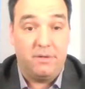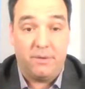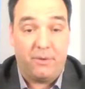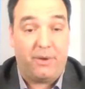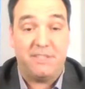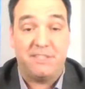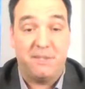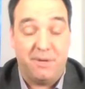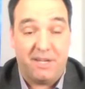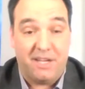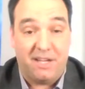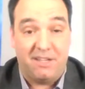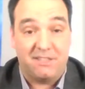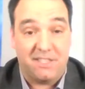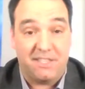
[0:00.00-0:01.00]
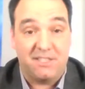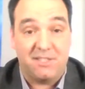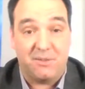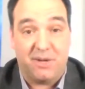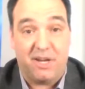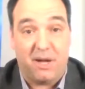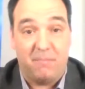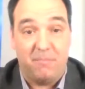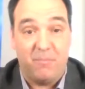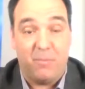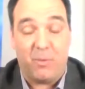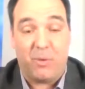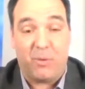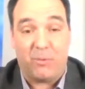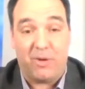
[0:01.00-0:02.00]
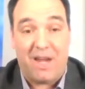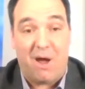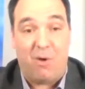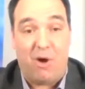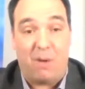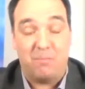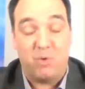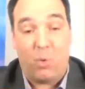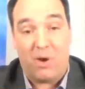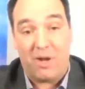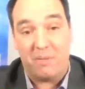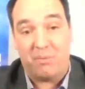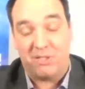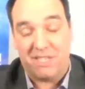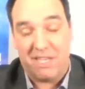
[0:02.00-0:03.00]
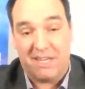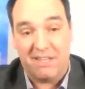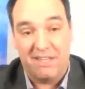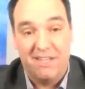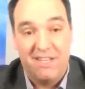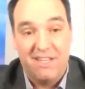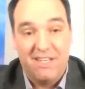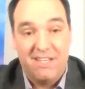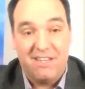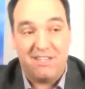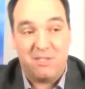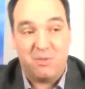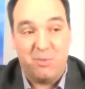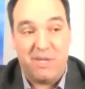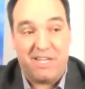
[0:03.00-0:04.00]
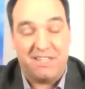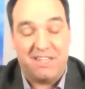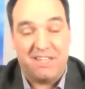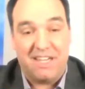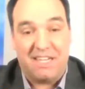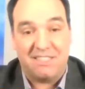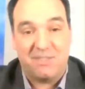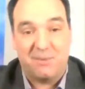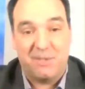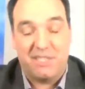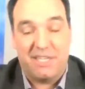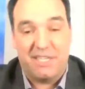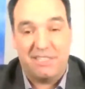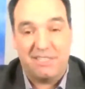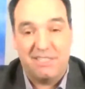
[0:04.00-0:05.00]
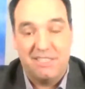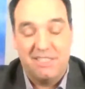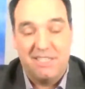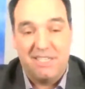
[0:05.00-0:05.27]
crazy week, I'll say, straight up. We're now up 20% this week in the last 3 days.